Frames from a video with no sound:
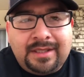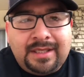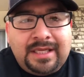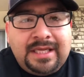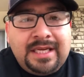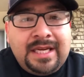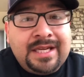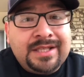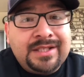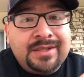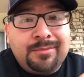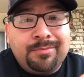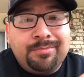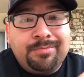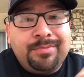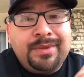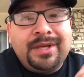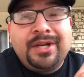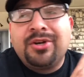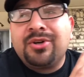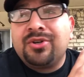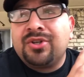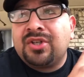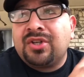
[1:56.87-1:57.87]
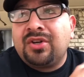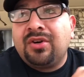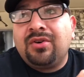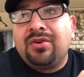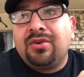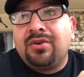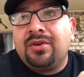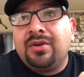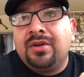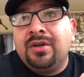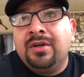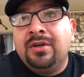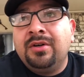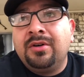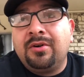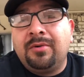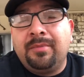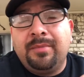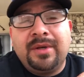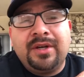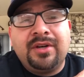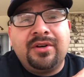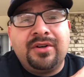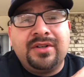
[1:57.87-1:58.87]
He has a bigger scar or
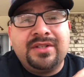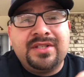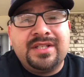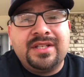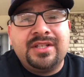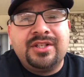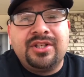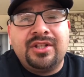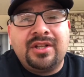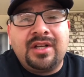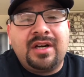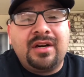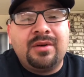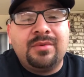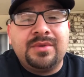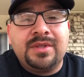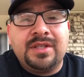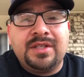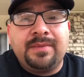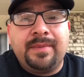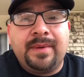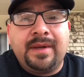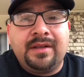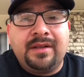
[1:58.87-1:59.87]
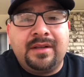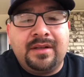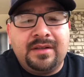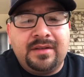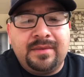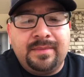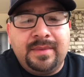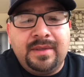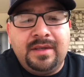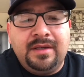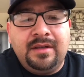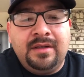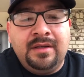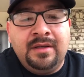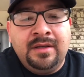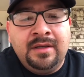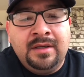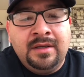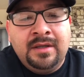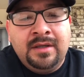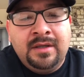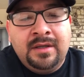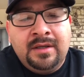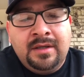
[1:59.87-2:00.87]
bigger incision than I was expecting it to be,
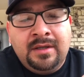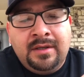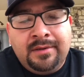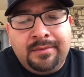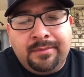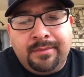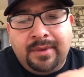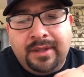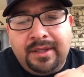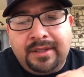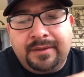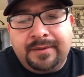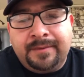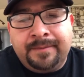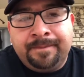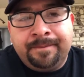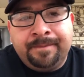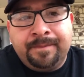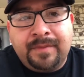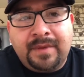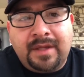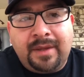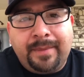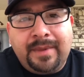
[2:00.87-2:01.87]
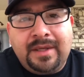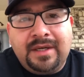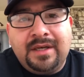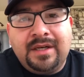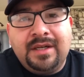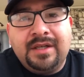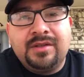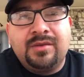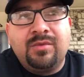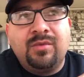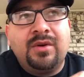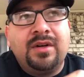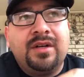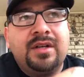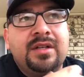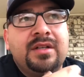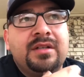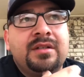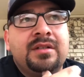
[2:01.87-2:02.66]
but I mean, it is what it